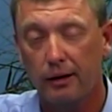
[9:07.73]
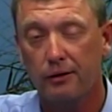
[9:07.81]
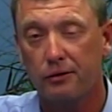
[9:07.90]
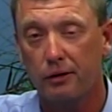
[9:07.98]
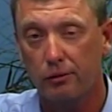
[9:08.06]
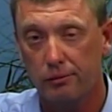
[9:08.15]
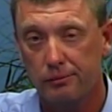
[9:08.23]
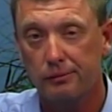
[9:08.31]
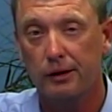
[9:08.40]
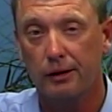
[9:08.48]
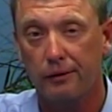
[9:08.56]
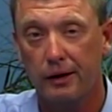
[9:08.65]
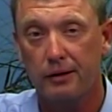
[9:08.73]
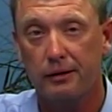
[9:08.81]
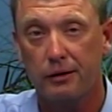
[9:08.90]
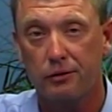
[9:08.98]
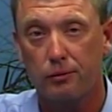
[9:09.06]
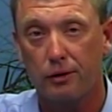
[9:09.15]
So
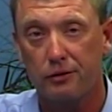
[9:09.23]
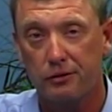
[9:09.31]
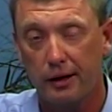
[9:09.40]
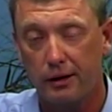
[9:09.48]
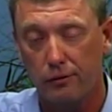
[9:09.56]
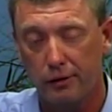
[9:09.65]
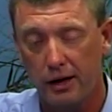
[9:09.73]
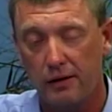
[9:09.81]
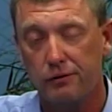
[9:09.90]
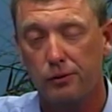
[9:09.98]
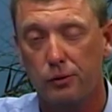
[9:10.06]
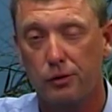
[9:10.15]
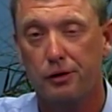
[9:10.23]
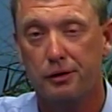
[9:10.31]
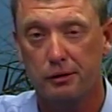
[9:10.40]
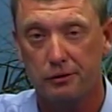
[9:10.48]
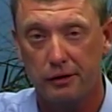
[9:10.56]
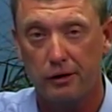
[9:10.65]
that's where I stand on that. If you would
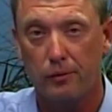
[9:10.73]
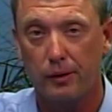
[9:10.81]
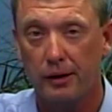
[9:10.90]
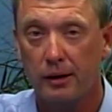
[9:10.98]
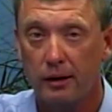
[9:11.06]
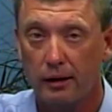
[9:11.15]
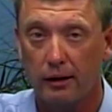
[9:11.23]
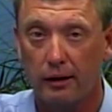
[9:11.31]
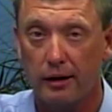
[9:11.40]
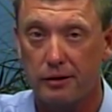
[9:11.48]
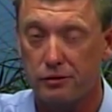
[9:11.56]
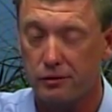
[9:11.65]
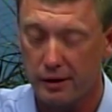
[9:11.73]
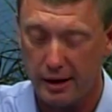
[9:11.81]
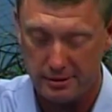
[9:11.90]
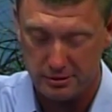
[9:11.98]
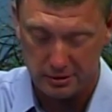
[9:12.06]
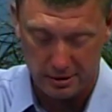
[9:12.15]
consider me as your
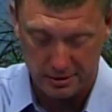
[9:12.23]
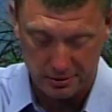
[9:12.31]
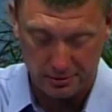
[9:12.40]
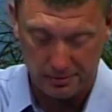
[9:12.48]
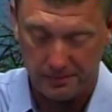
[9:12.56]
tax assessor.